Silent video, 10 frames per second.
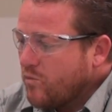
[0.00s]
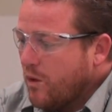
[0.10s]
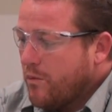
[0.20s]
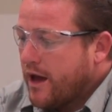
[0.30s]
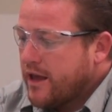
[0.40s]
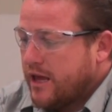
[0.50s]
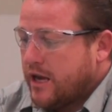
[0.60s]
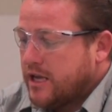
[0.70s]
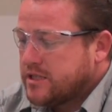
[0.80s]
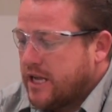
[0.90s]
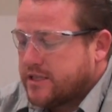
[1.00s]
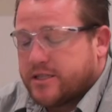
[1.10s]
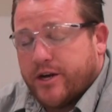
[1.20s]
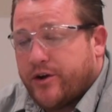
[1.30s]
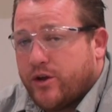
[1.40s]
But it is
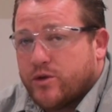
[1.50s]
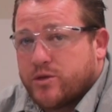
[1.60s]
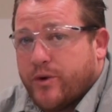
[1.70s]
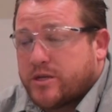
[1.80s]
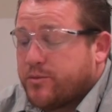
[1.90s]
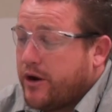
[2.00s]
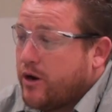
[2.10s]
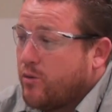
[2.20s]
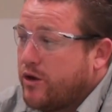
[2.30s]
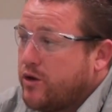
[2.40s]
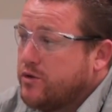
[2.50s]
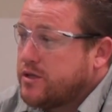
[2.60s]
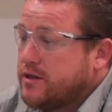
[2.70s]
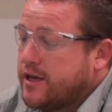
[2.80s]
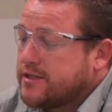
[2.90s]
necessary to use a respirator when
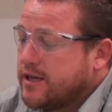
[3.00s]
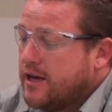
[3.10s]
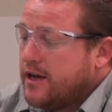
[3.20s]
using this.